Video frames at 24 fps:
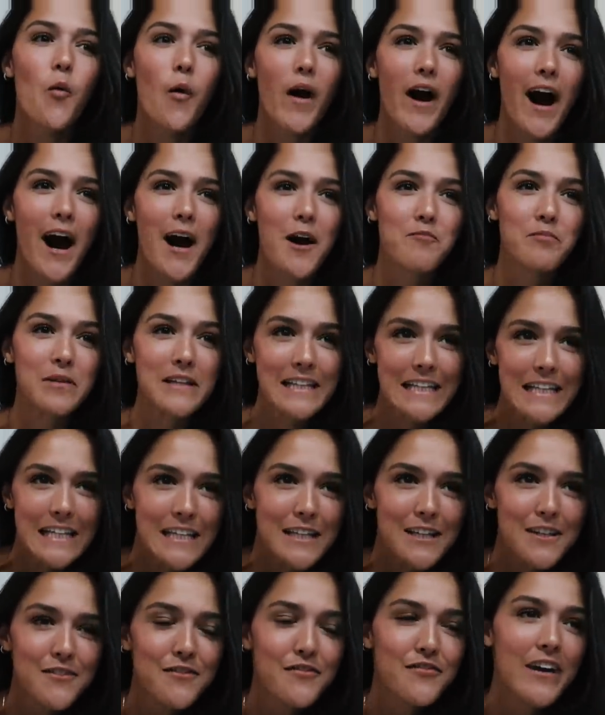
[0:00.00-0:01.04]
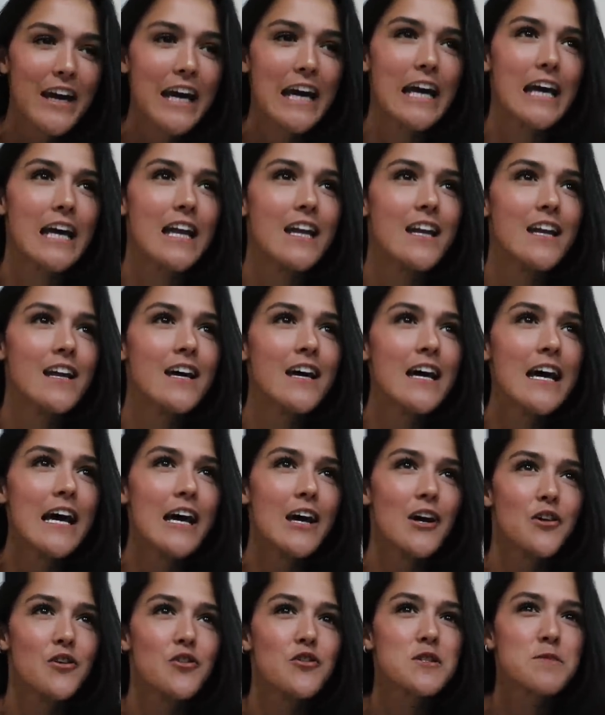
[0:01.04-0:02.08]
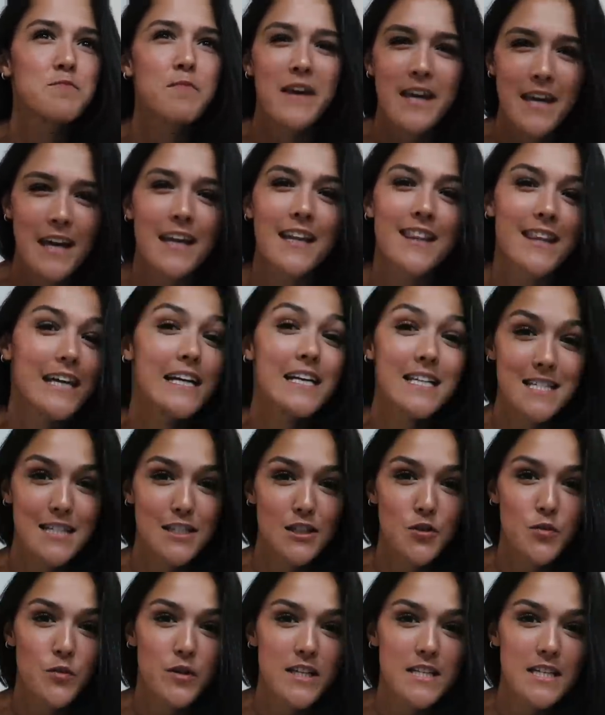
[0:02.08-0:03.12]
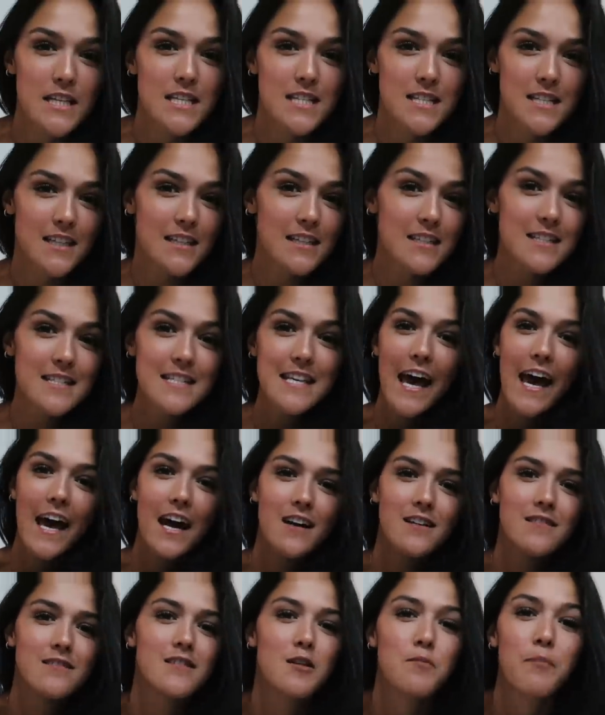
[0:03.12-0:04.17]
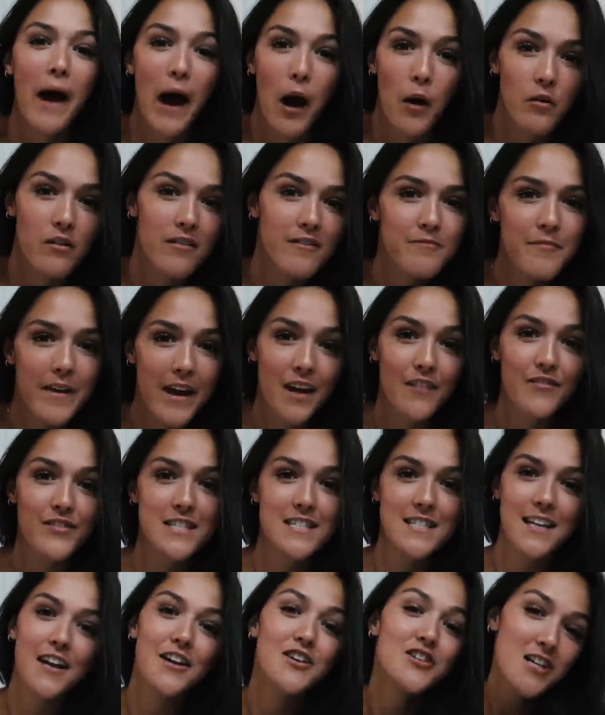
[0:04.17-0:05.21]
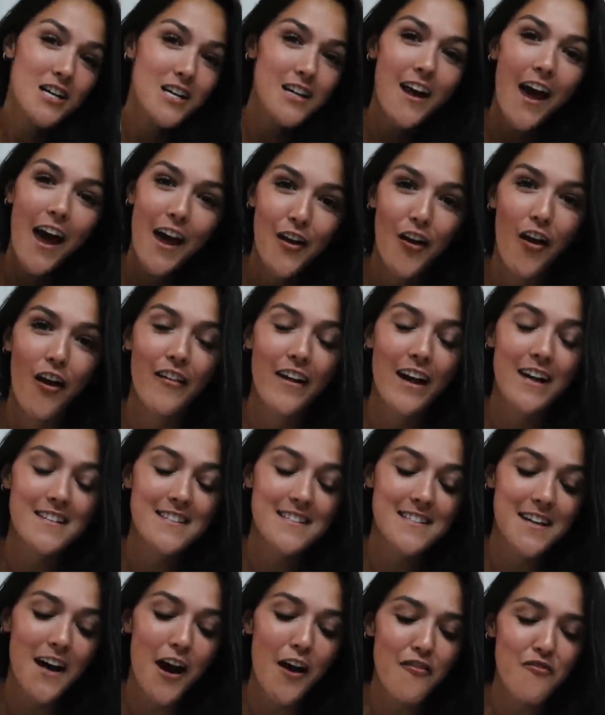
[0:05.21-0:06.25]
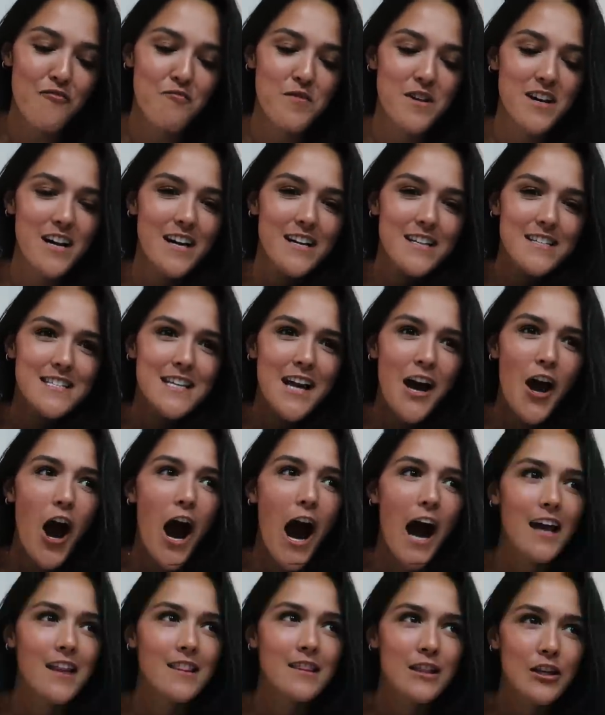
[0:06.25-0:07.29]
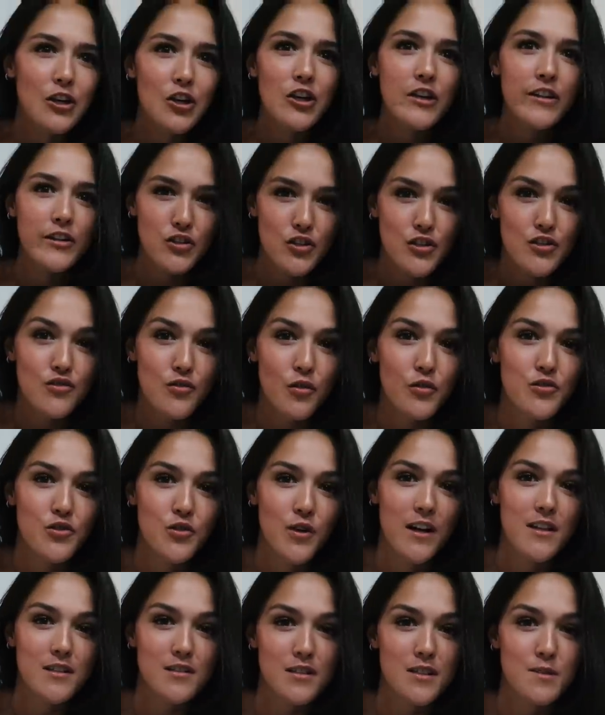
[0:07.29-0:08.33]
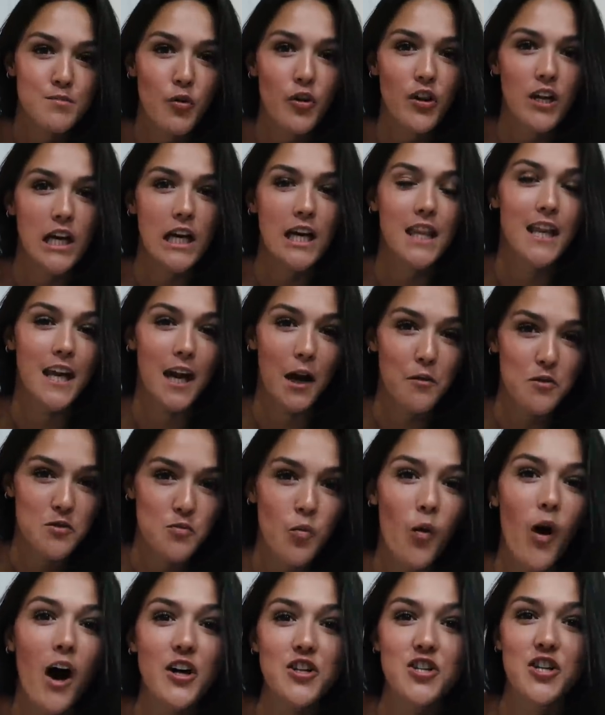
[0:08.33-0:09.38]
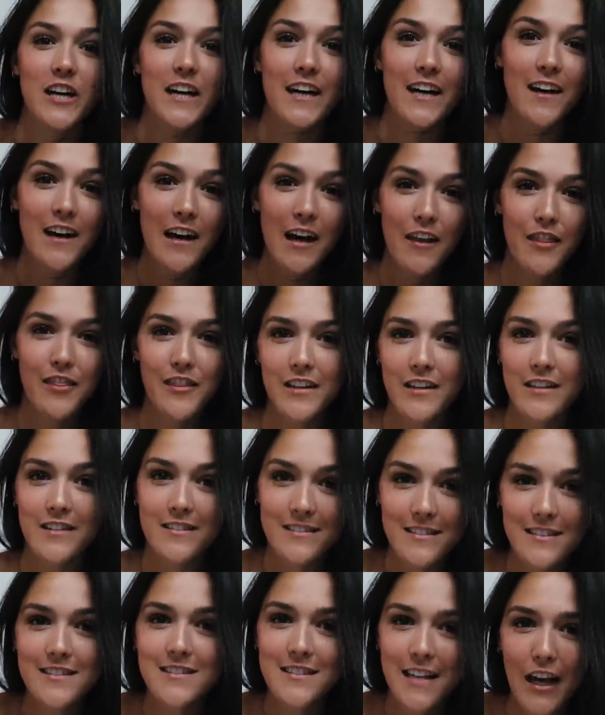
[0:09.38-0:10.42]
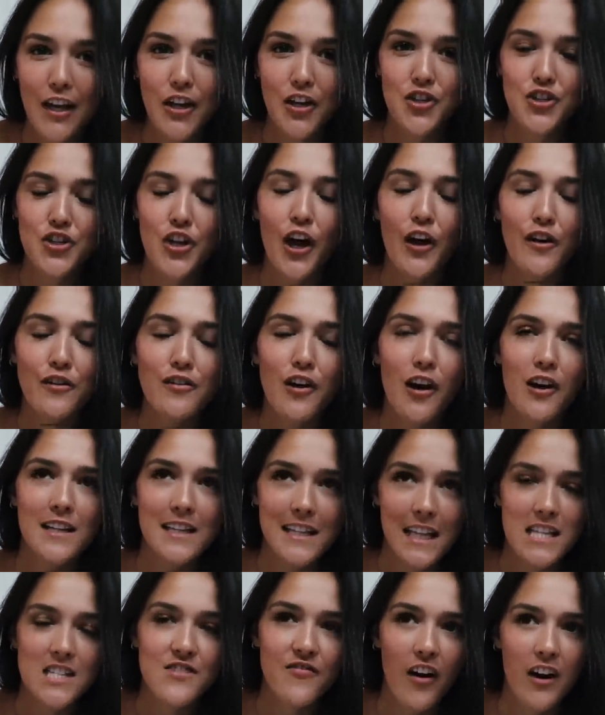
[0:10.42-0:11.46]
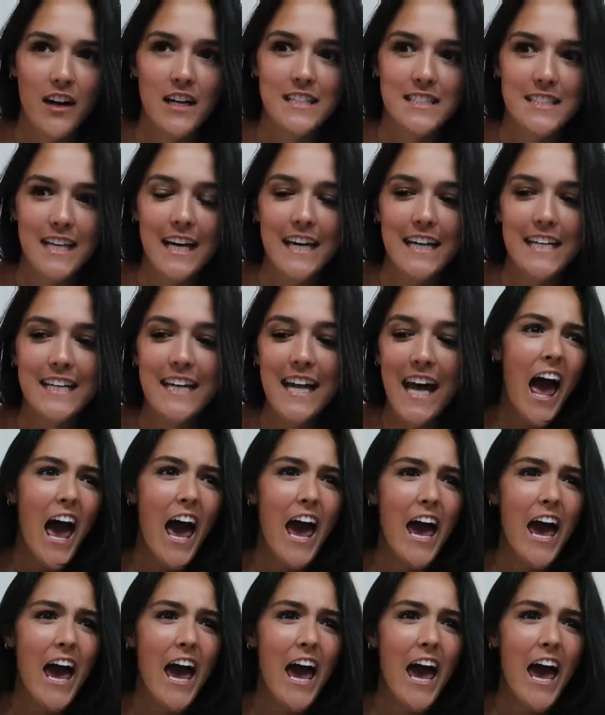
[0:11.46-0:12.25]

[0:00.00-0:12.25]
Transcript: why I believe in speaking things into existence and the power of manifestation and all that stuff because I literally just told you guys this morning that I was watching the dating show called Let's Fucking Date